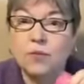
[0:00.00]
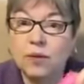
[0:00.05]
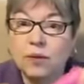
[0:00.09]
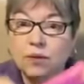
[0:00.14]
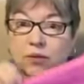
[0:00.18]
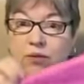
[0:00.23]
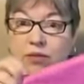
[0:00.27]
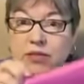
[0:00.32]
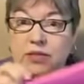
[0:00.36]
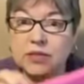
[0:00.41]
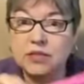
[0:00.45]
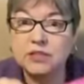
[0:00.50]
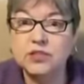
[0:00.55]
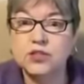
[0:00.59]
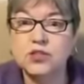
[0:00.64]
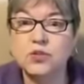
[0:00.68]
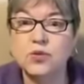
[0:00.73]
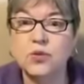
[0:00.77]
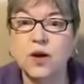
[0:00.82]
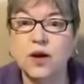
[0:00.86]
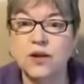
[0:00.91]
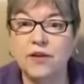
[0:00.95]
and we will
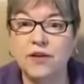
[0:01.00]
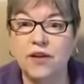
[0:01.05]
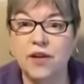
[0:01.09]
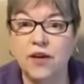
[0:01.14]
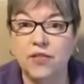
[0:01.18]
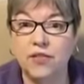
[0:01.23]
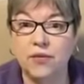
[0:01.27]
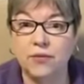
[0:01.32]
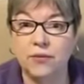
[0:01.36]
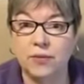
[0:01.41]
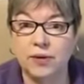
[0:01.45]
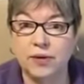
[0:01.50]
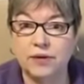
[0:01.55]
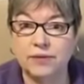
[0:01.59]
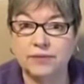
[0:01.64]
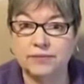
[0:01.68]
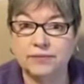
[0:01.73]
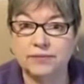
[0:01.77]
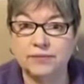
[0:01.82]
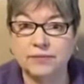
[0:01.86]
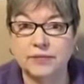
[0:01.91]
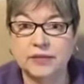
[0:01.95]
send you another one.
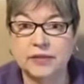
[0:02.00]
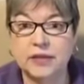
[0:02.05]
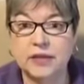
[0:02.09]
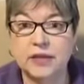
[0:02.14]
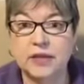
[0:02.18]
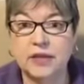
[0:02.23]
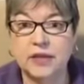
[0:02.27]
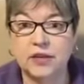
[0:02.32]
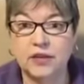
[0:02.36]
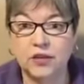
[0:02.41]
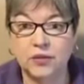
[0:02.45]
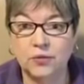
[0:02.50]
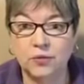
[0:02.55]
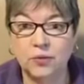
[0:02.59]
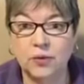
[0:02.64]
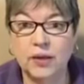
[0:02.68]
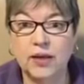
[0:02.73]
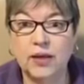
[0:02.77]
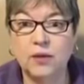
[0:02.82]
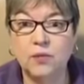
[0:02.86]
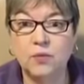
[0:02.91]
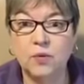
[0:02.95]

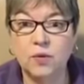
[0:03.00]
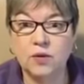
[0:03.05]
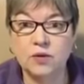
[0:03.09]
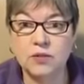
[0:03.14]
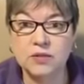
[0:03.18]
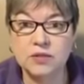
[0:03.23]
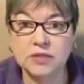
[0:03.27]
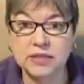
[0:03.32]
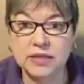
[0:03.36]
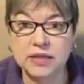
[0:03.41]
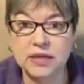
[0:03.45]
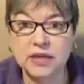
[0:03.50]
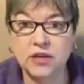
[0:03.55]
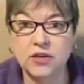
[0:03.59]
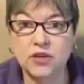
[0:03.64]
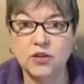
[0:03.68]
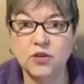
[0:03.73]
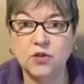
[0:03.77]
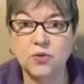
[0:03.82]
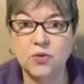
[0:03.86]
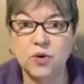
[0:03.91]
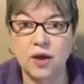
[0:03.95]
We will
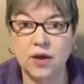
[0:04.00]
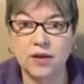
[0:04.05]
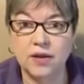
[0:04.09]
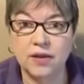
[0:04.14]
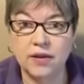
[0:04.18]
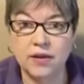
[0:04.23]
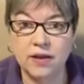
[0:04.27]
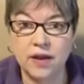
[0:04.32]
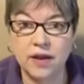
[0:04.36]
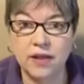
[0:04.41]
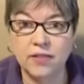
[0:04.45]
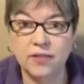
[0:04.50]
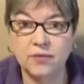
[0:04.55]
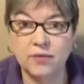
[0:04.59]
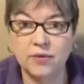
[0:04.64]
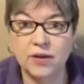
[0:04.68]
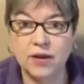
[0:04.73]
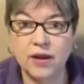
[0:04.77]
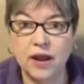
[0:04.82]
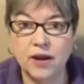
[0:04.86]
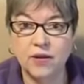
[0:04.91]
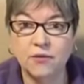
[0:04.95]
send you another
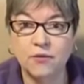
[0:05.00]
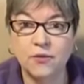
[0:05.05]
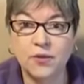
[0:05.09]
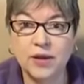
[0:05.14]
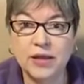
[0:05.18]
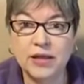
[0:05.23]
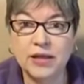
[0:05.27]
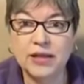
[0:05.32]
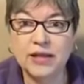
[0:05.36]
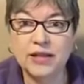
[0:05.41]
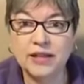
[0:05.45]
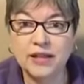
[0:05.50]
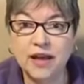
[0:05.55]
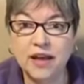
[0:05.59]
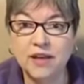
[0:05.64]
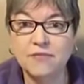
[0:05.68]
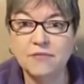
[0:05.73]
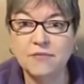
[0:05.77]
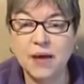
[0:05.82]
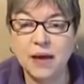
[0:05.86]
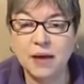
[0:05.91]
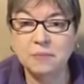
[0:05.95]
one. I really
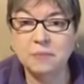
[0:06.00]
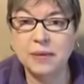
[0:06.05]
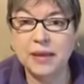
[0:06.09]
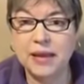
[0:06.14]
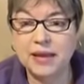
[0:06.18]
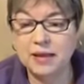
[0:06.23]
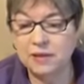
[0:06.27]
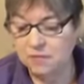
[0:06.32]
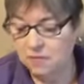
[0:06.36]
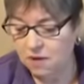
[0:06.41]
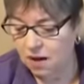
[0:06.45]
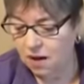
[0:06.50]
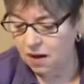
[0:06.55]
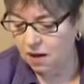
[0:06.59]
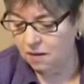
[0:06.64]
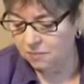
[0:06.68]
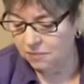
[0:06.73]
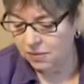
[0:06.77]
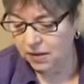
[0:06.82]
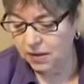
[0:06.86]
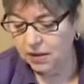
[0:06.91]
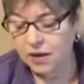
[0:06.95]
love my pink
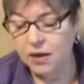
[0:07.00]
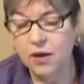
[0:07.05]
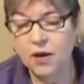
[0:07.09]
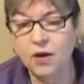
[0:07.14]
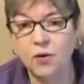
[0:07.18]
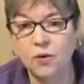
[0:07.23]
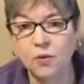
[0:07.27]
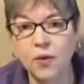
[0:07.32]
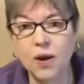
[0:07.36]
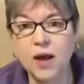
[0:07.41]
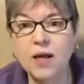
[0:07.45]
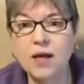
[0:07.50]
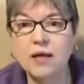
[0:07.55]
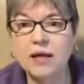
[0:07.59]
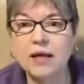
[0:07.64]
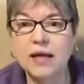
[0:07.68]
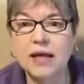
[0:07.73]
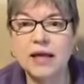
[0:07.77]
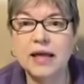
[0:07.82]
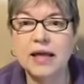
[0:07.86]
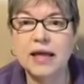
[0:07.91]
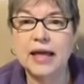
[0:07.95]
mop.
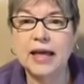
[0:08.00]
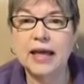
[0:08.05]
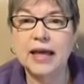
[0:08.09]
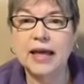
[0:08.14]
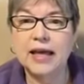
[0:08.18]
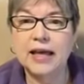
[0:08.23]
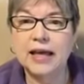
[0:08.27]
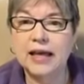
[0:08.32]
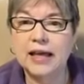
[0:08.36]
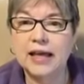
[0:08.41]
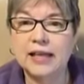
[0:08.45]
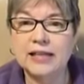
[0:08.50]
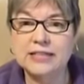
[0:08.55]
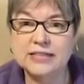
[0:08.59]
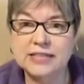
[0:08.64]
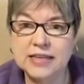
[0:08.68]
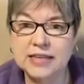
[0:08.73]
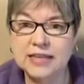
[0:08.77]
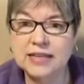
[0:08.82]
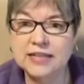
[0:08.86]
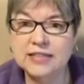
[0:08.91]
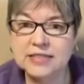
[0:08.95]
Well,
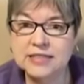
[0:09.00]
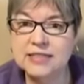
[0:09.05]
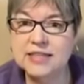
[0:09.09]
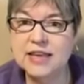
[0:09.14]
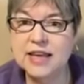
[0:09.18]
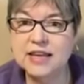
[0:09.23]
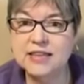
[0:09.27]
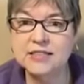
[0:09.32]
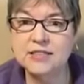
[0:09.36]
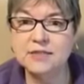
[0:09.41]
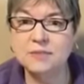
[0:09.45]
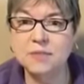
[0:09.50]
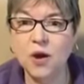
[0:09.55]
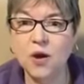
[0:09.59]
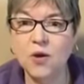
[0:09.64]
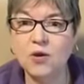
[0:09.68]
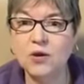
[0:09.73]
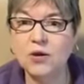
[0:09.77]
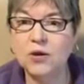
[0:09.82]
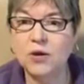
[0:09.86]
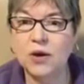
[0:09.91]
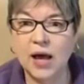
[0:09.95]
send us a
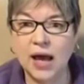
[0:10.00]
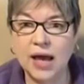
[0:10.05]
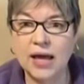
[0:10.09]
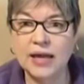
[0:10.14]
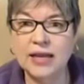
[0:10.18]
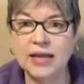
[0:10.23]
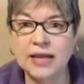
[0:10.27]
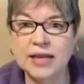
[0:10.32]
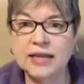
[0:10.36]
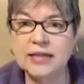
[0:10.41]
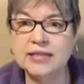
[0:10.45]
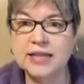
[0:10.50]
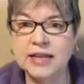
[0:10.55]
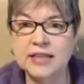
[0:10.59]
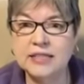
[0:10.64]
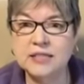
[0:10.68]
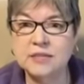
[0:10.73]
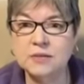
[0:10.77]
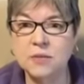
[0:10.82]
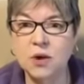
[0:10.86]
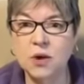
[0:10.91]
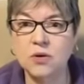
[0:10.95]
testimonial. I need
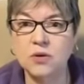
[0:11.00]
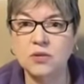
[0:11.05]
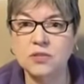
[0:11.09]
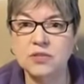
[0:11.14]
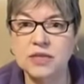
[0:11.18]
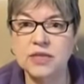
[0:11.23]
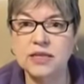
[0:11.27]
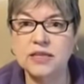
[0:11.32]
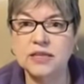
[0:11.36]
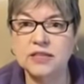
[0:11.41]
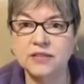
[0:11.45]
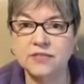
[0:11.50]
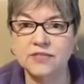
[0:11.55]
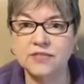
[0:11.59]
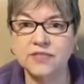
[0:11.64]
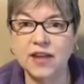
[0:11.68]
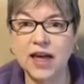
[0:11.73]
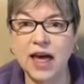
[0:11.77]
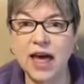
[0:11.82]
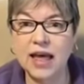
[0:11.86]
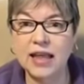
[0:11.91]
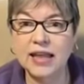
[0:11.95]
testimonials. Send it to
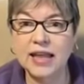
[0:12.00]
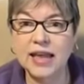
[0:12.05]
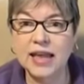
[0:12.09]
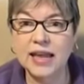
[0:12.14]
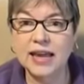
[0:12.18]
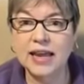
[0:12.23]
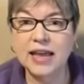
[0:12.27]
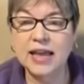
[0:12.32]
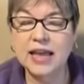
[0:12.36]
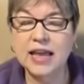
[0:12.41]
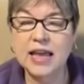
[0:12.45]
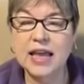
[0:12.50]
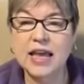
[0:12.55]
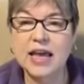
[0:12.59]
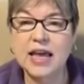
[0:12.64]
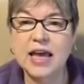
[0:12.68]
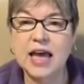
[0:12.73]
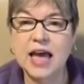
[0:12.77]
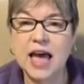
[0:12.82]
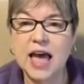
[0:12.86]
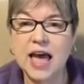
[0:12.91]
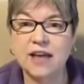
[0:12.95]

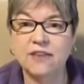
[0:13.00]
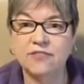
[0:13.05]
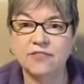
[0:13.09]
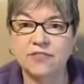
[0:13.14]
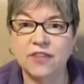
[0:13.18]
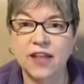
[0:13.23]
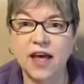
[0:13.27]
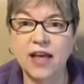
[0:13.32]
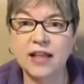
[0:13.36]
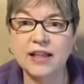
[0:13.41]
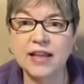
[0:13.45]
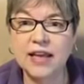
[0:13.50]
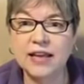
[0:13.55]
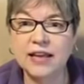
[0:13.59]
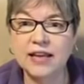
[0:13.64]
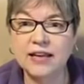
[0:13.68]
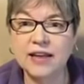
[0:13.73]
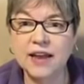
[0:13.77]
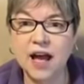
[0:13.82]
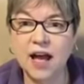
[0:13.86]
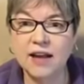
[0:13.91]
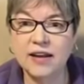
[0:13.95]

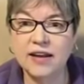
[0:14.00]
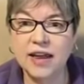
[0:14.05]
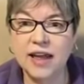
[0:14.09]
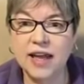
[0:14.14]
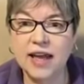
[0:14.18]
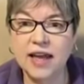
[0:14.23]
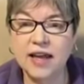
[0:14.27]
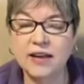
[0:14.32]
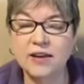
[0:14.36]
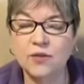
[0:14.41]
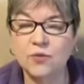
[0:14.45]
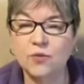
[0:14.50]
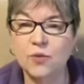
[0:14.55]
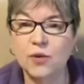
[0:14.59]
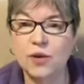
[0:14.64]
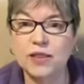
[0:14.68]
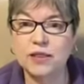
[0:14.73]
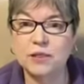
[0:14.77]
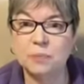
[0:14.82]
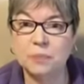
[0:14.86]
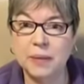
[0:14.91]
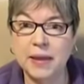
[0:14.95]
flylady@flylady.net
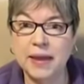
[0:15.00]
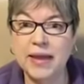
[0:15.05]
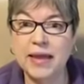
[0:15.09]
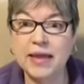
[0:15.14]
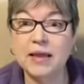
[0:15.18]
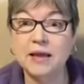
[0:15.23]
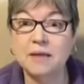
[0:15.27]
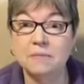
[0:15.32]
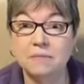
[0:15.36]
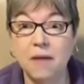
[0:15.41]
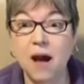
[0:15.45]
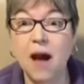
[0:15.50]
with pink